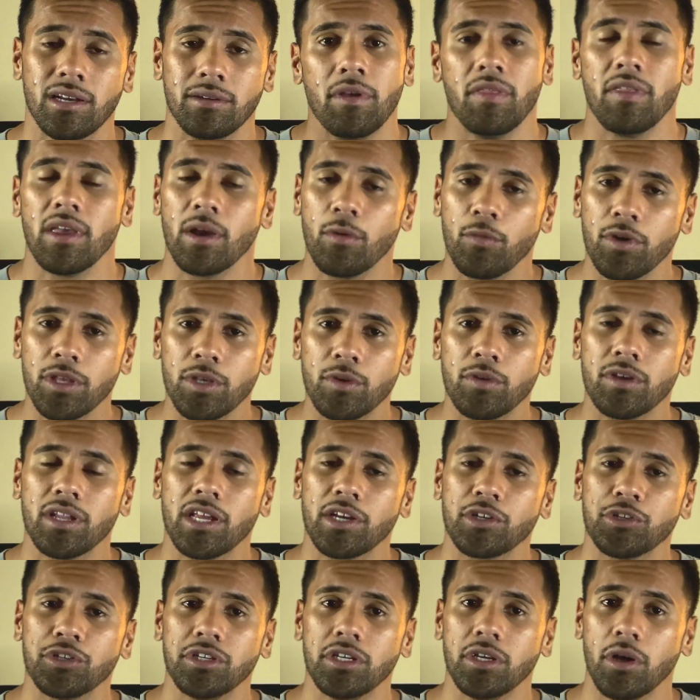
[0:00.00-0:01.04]
That way you can
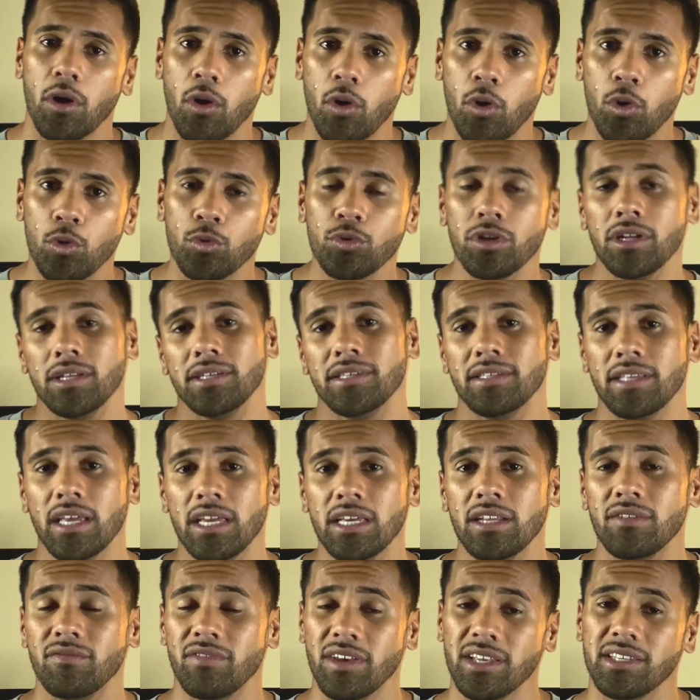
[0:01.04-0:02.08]
actually hold and stay
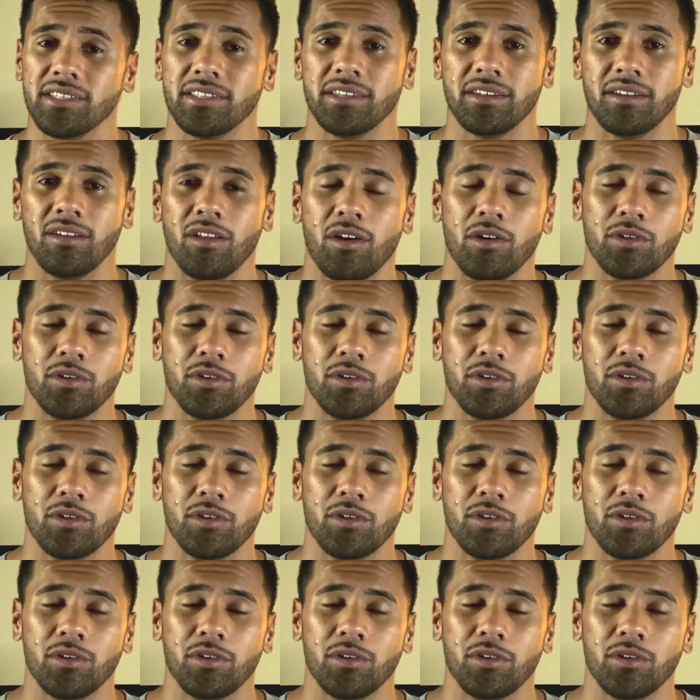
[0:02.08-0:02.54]
invested long